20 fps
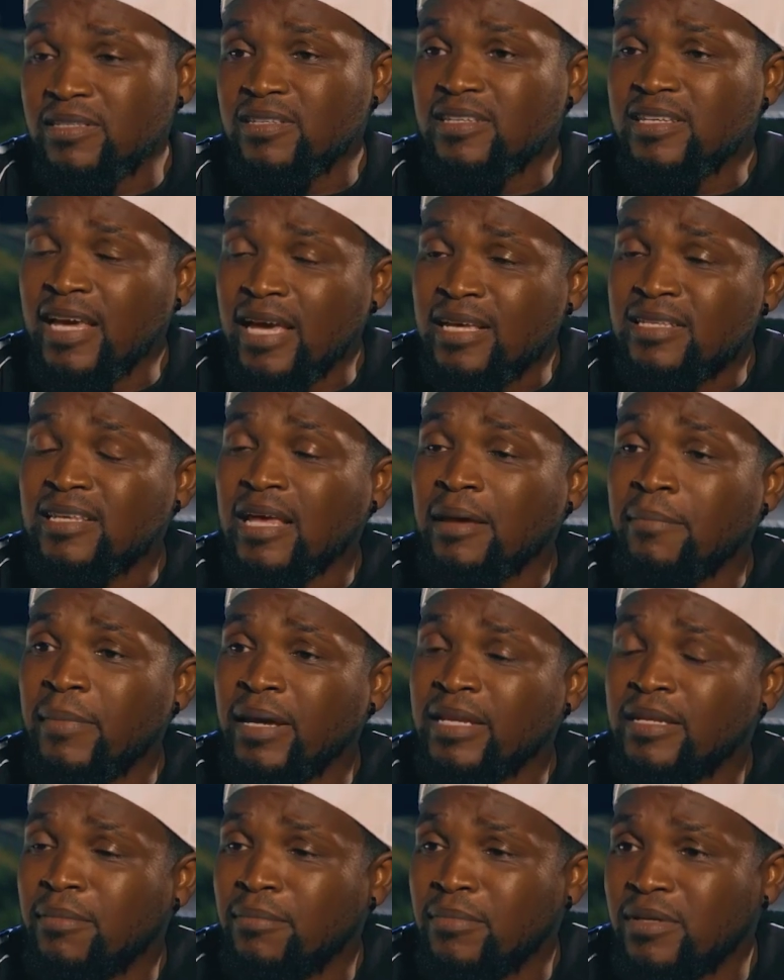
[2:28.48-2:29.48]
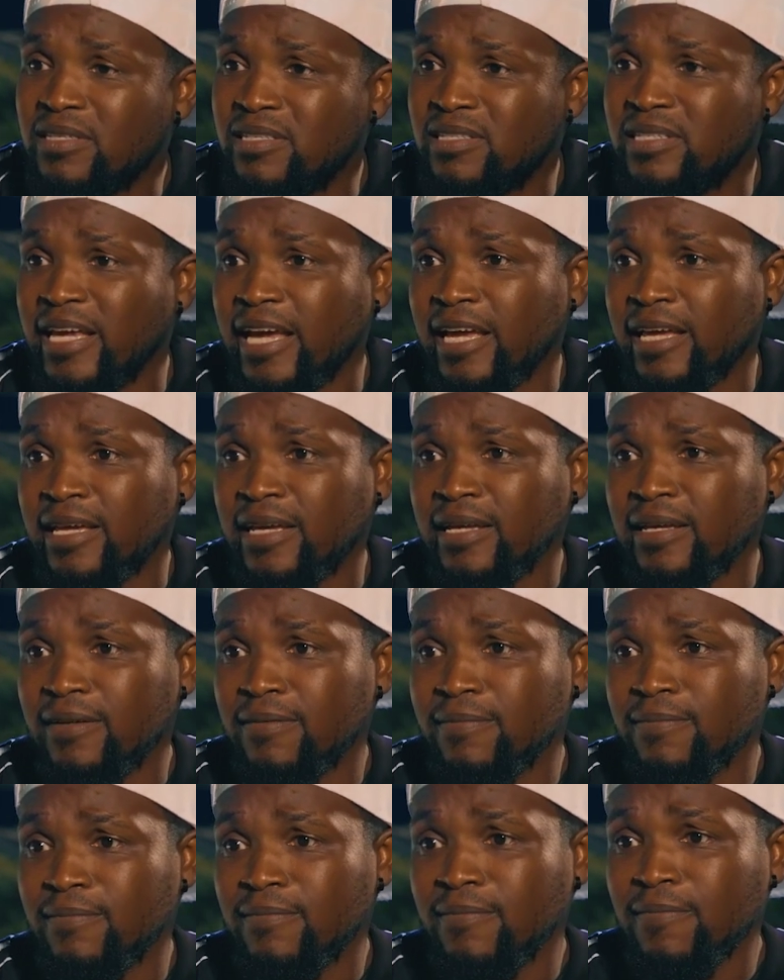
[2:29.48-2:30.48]
Mercy, yes, I made a mistake.
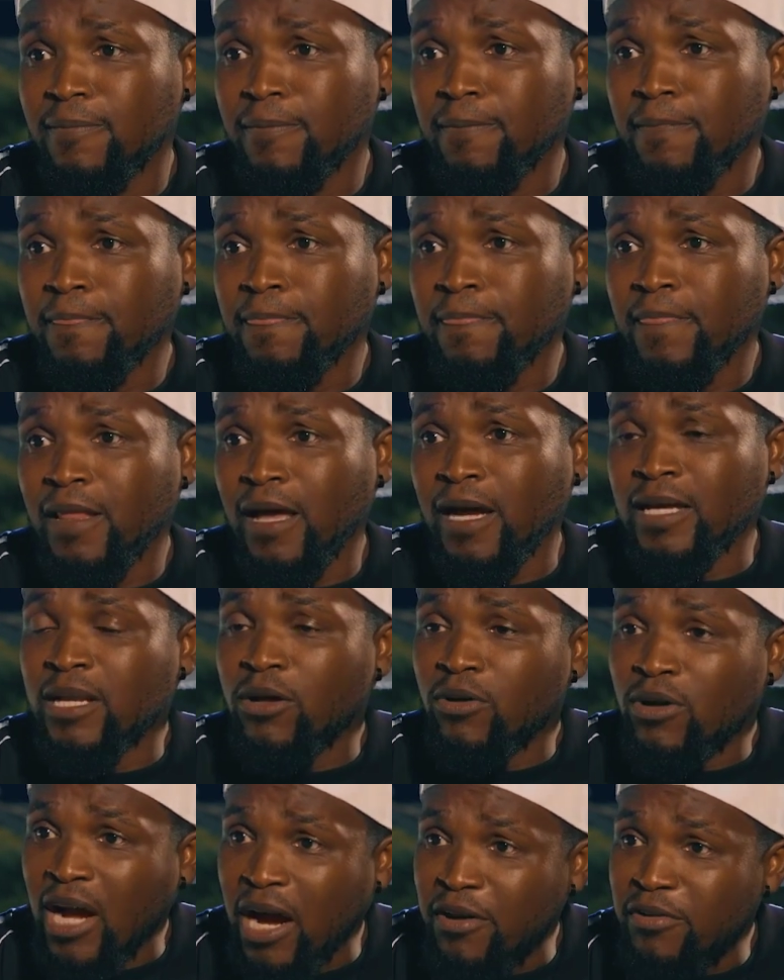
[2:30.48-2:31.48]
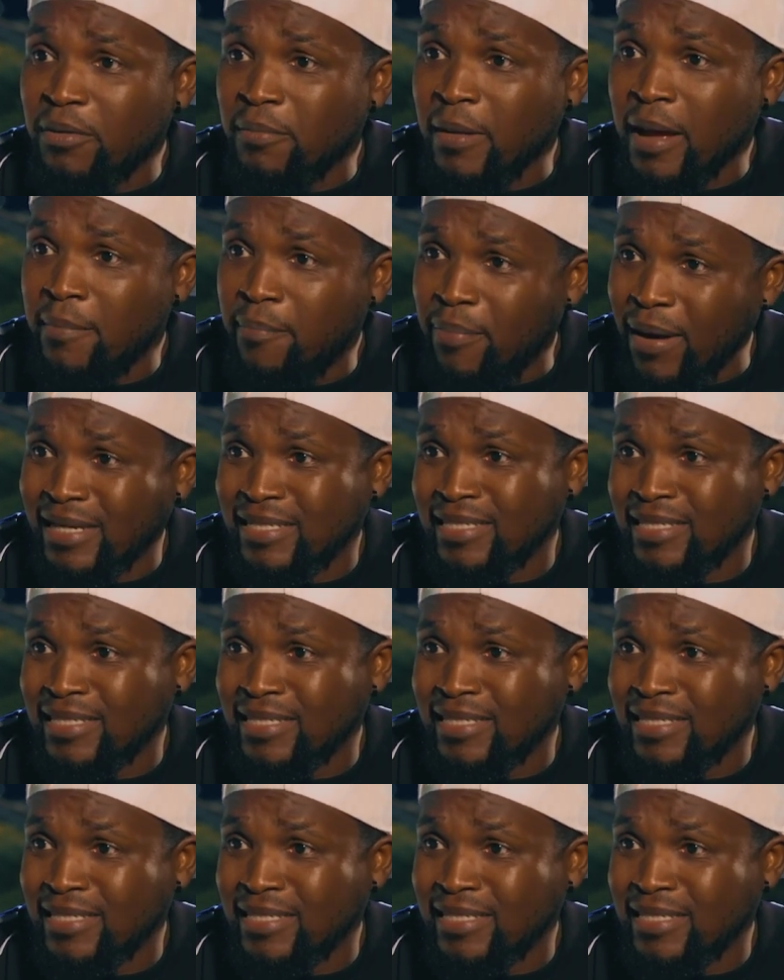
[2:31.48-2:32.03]
And I'll carry my